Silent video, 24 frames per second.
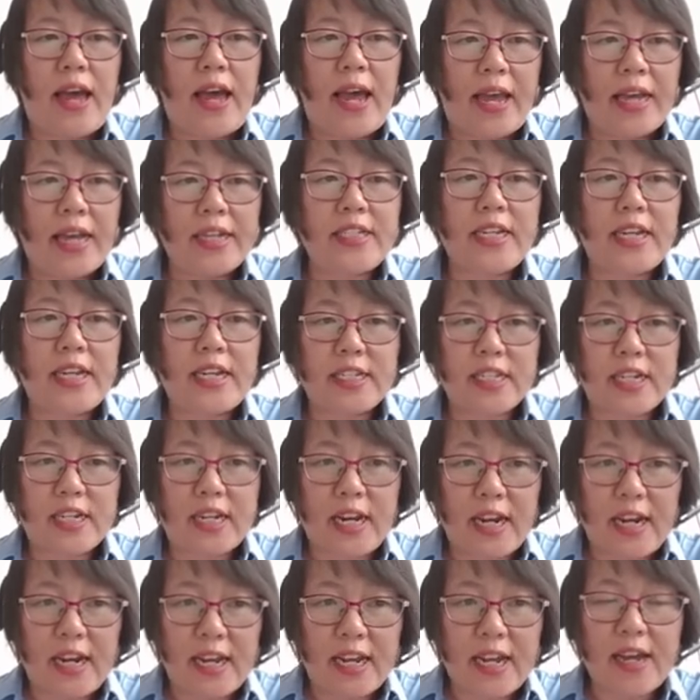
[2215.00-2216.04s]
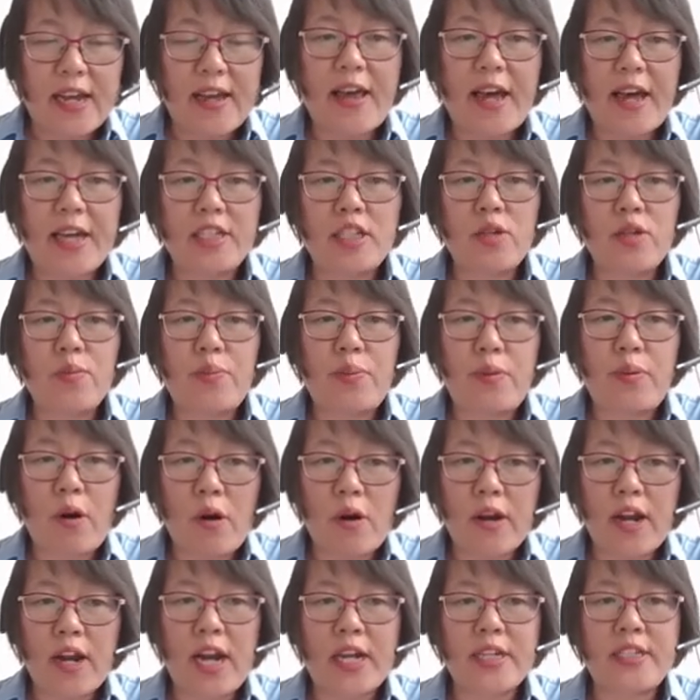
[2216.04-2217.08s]
It is clear that the
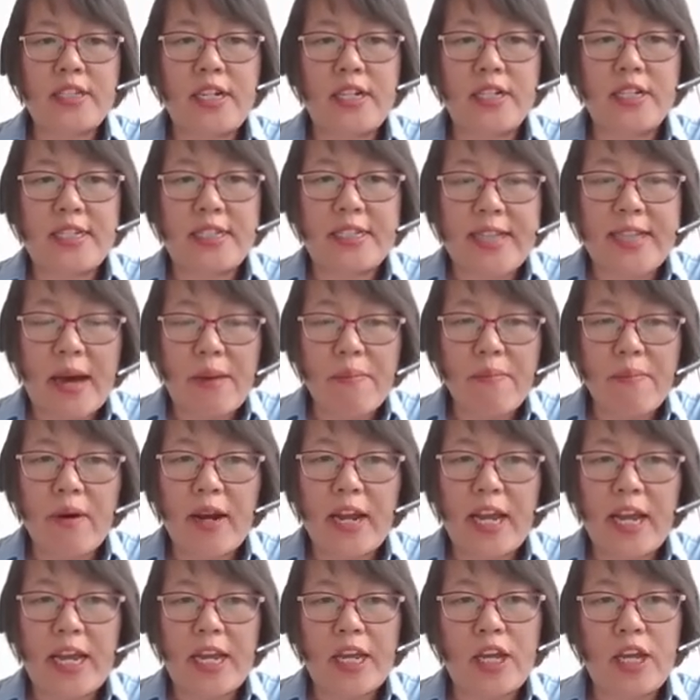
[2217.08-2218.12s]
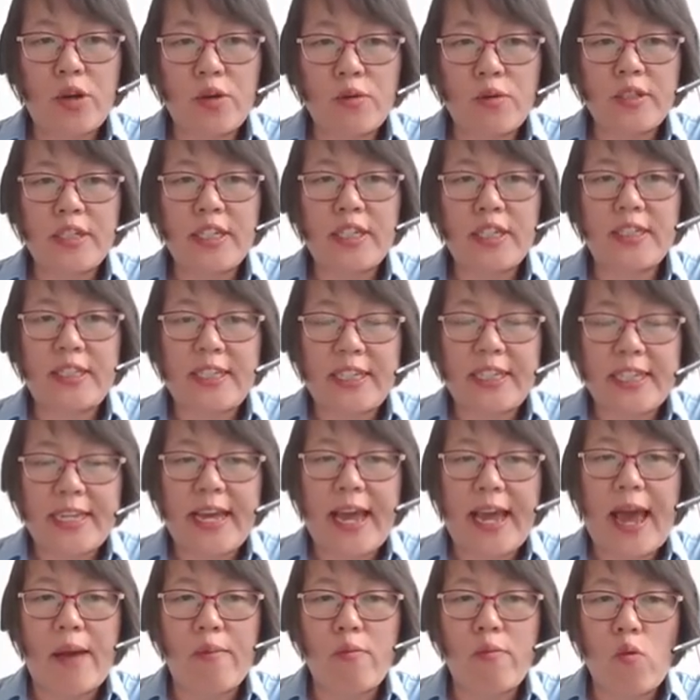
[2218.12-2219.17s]
product assembly using
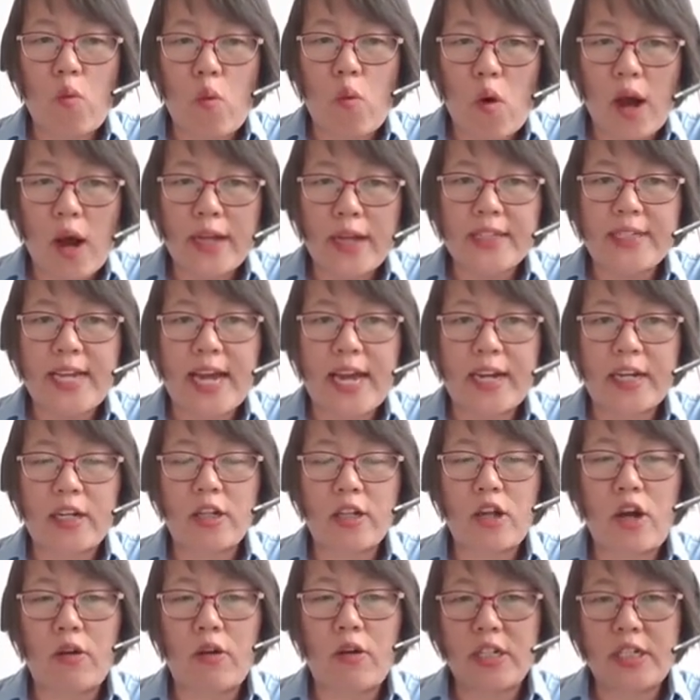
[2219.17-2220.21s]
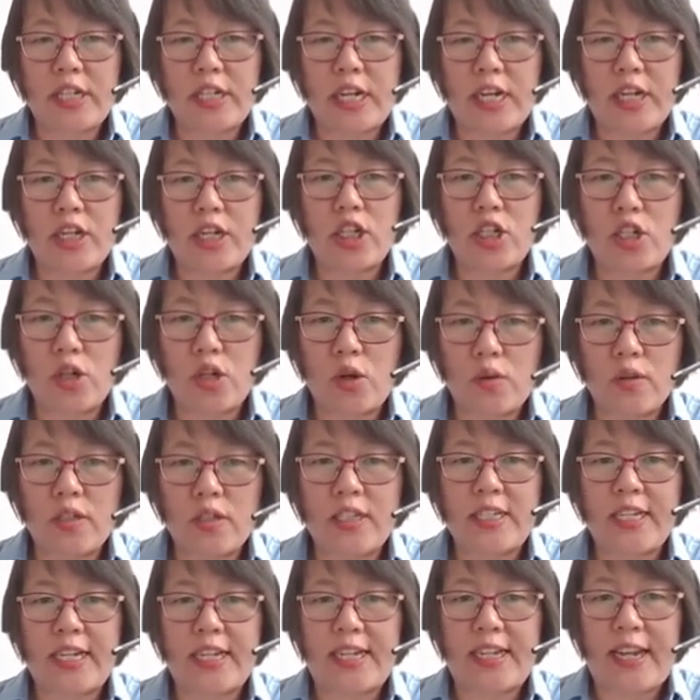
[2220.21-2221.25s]
DM1 technology shows
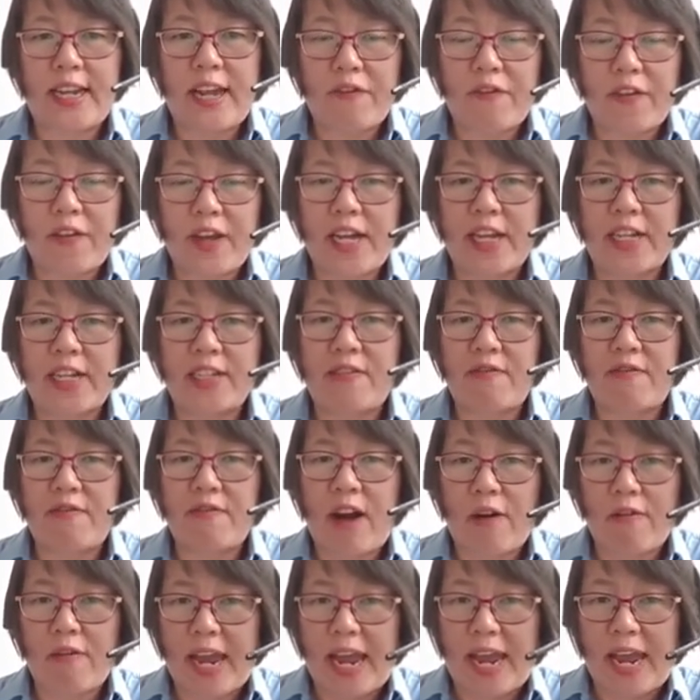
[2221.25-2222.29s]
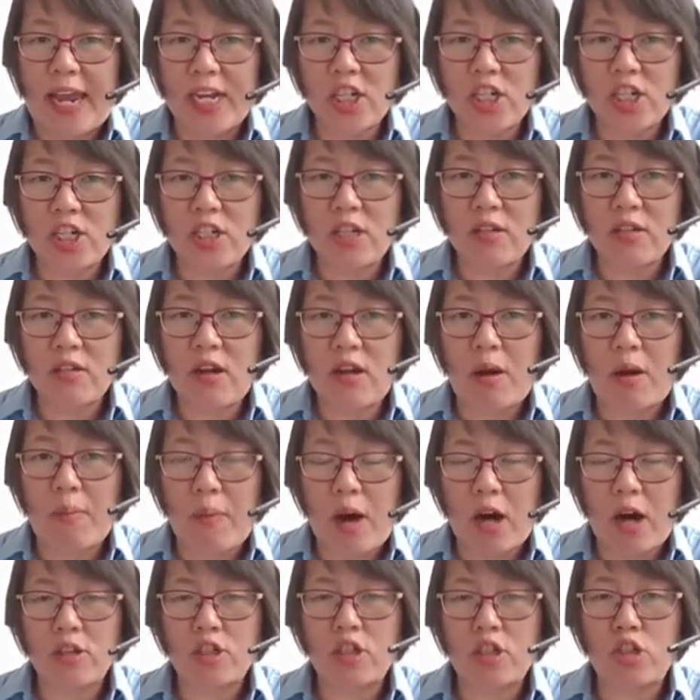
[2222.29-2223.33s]
significant variation
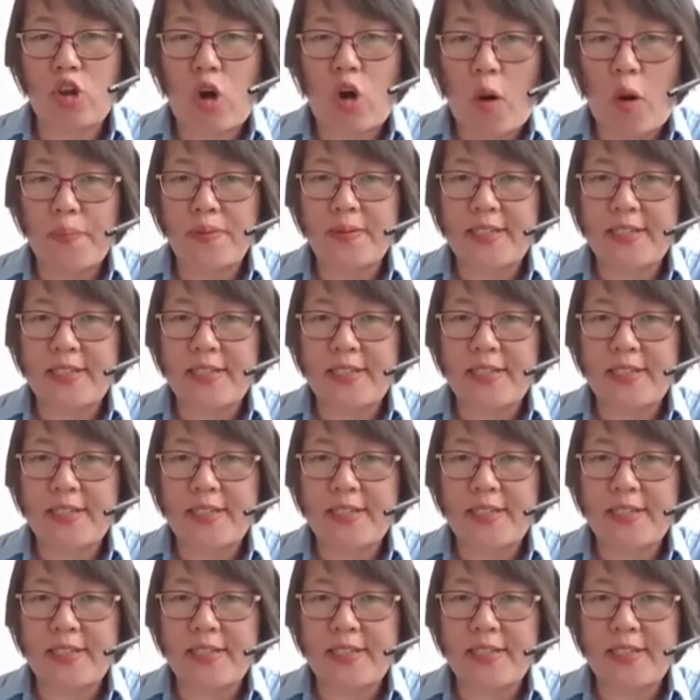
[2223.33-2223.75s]
among the top